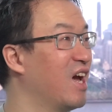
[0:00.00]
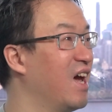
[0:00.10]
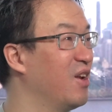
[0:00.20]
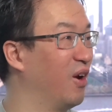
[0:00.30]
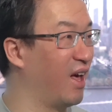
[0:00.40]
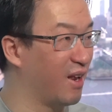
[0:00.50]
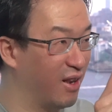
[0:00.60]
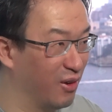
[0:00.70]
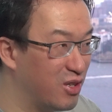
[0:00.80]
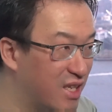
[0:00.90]
gen or
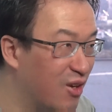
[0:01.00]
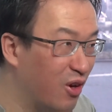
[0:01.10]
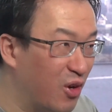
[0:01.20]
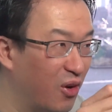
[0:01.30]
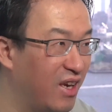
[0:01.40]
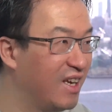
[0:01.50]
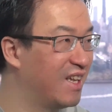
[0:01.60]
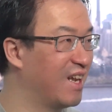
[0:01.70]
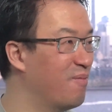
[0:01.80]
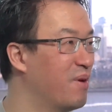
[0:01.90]
like little secret cookie
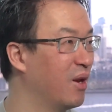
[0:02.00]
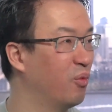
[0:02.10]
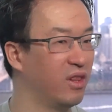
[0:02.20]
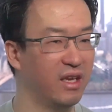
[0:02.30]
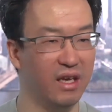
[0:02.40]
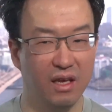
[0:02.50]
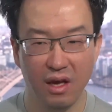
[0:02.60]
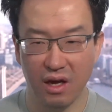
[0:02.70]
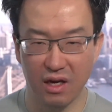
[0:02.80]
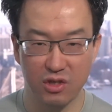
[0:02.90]
that they embed within it.
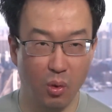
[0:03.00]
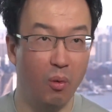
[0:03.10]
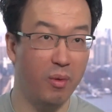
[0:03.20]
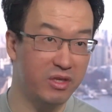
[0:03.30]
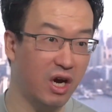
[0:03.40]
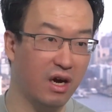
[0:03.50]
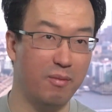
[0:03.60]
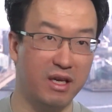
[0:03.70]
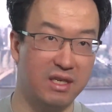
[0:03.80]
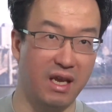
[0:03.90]
Yeah. So what we were
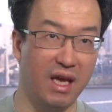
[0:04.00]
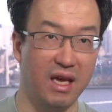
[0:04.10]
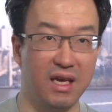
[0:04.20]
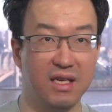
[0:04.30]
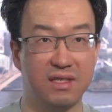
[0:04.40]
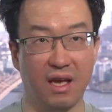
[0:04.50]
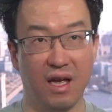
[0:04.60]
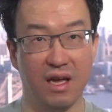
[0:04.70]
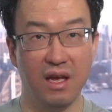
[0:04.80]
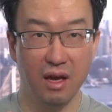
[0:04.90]
talking about today is
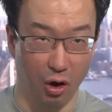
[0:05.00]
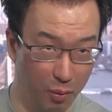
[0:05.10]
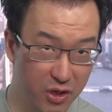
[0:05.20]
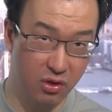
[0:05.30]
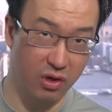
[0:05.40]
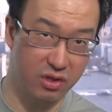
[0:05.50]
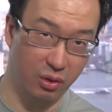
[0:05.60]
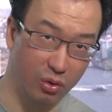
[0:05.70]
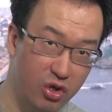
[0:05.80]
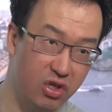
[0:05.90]
a open source
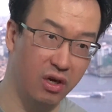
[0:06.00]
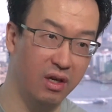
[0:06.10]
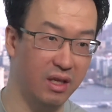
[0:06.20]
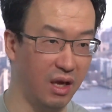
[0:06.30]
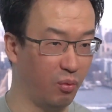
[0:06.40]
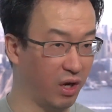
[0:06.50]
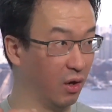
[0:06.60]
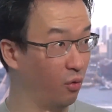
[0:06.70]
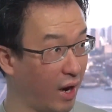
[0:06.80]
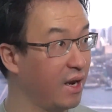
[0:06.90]
solution that we're
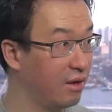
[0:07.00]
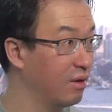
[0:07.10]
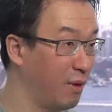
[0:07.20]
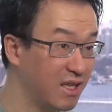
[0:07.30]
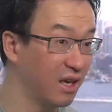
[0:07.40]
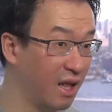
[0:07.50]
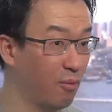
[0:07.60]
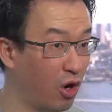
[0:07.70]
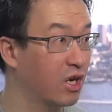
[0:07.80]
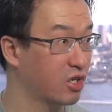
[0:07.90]
gonna write,
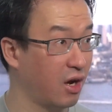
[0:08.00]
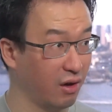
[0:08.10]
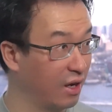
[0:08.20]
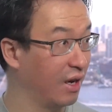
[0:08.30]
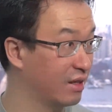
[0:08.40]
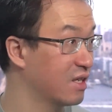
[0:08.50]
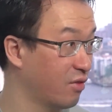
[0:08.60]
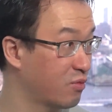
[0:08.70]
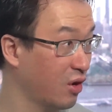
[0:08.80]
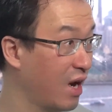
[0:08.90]
basically a mortgage calculator like
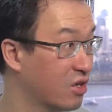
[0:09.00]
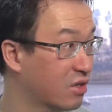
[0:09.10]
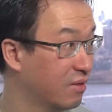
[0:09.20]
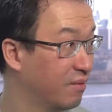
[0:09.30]
this from scratch.